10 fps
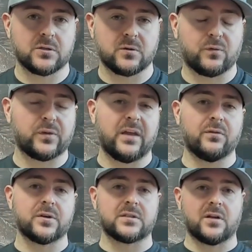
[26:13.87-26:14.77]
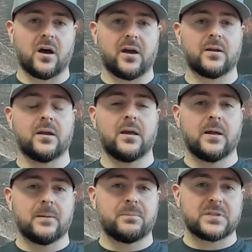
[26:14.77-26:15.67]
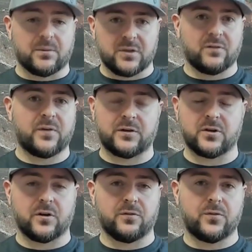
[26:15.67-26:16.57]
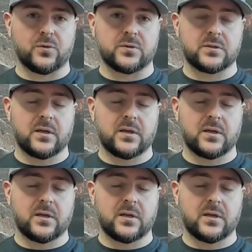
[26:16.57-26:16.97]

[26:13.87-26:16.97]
So flavor is not something found in our foods.